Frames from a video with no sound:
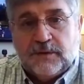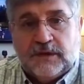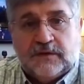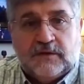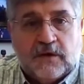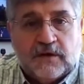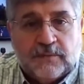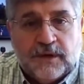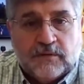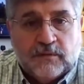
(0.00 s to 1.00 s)
we can talk
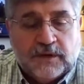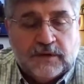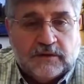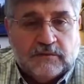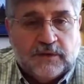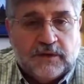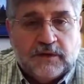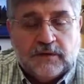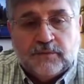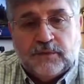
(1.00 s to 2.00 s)
about when it,
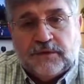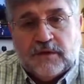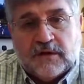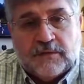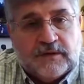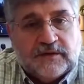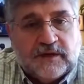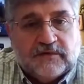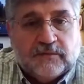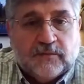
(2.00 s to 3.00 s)
we um, we talk about
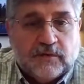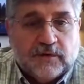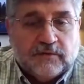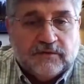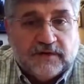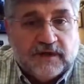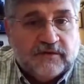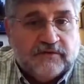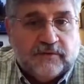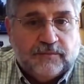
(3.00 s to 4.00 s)
testimonials and
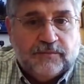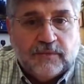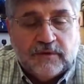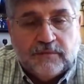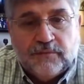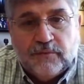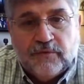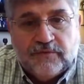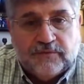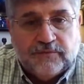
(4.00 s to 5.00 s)
actually um,
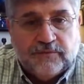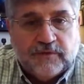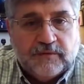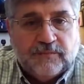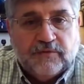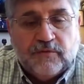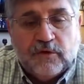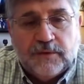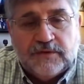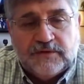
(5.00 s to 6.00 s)
proof of uh,
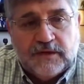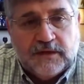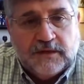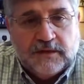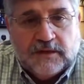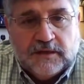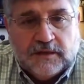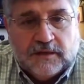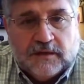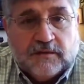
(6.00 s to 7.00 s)
performance.
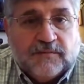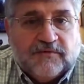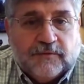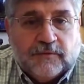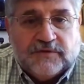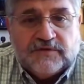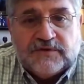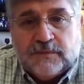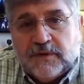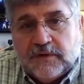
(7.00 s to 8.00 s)
Um, the first is
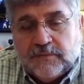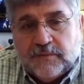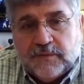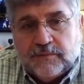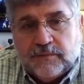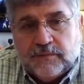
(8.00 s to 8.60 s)
some of the